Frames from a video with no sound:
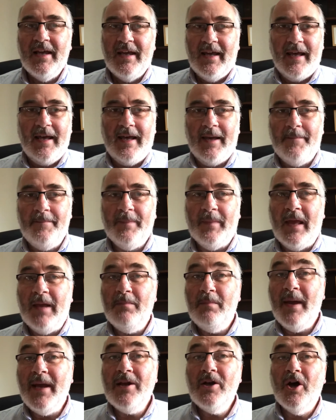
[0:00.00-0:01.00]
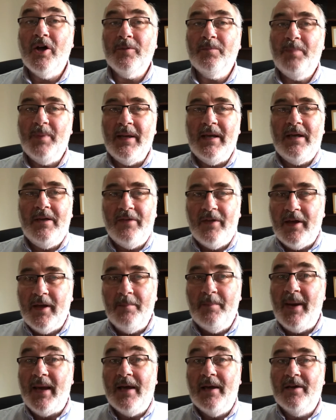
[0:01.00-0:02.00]
It may not be the
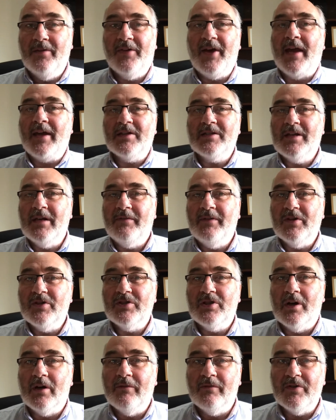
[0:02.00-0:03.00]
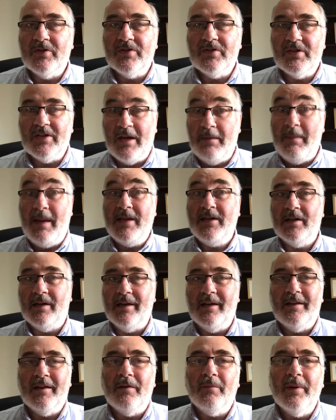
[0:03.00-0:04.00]
big Thanksgiving service
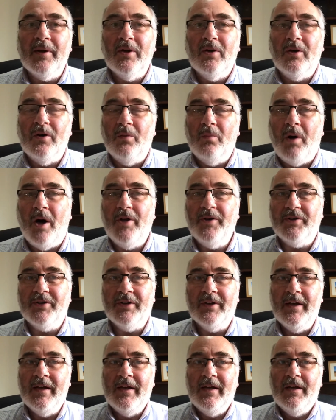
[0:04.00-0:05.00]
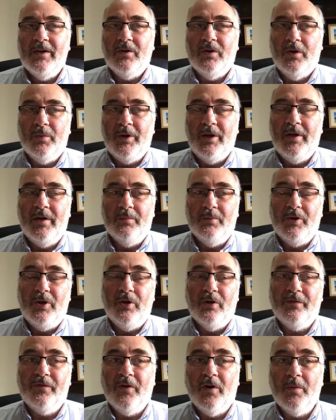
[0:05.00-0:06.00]
immediately that we all want or would
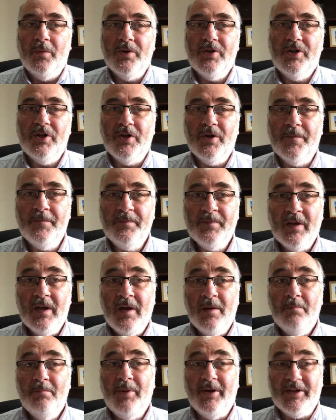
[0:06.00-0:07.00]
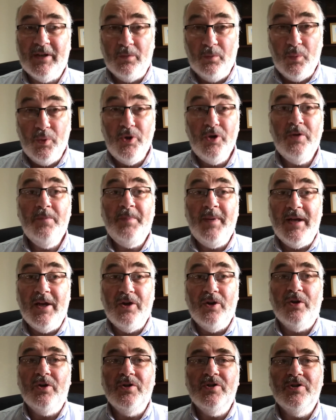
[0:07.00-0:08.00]
look forward to, but it would be
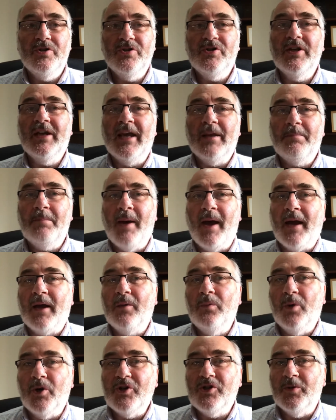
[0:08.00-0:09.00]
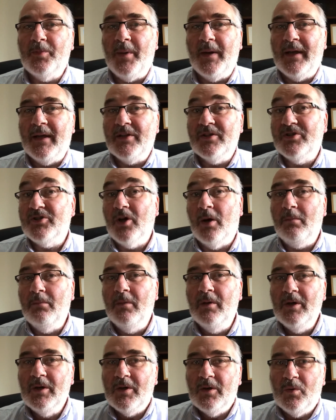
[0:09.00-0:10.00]
good to get back worshipping in some
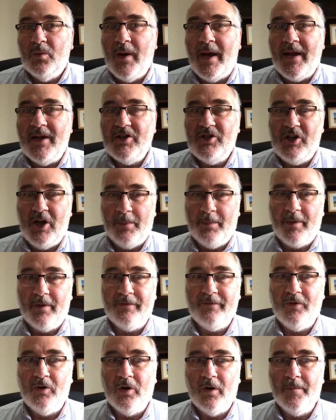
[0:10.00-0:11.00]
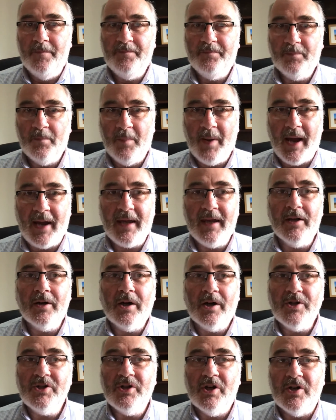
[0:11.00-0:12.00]
way, shape or form back in
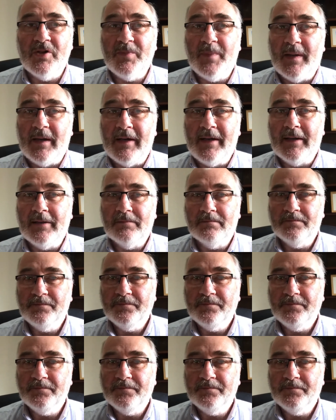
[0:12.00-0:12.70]
our church building.